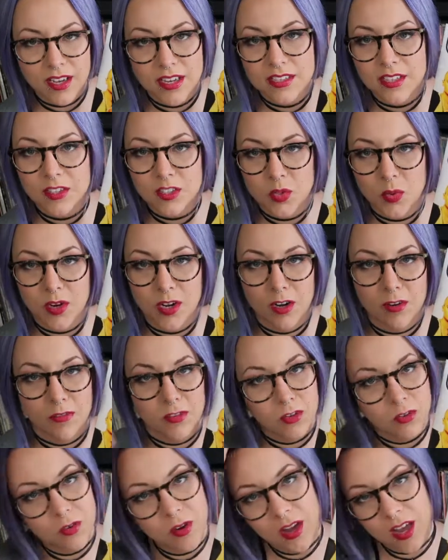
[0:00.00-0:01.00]
He's on Twitter. If
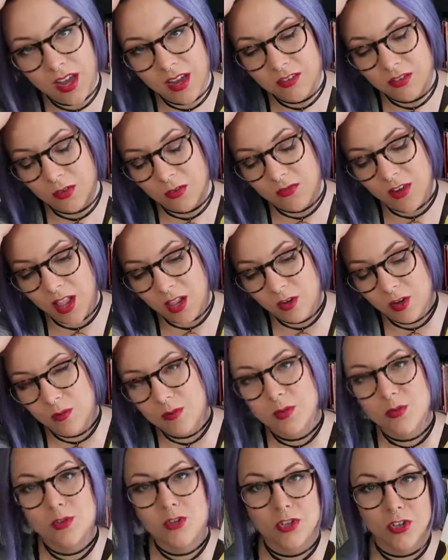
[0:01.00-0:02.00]
you don't follow him,
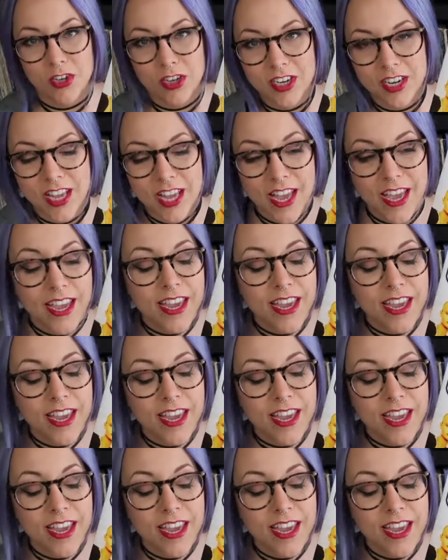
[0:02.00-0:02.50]
you should.